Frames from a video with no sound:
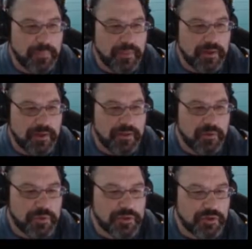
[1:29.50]
uh,
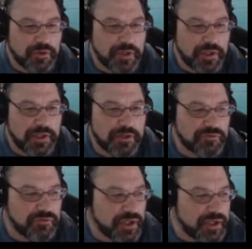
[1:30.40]
that we can go ahead
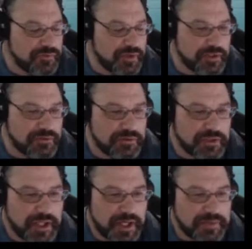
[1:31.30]
and just kind of take a
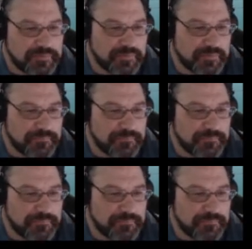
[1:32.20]
look at.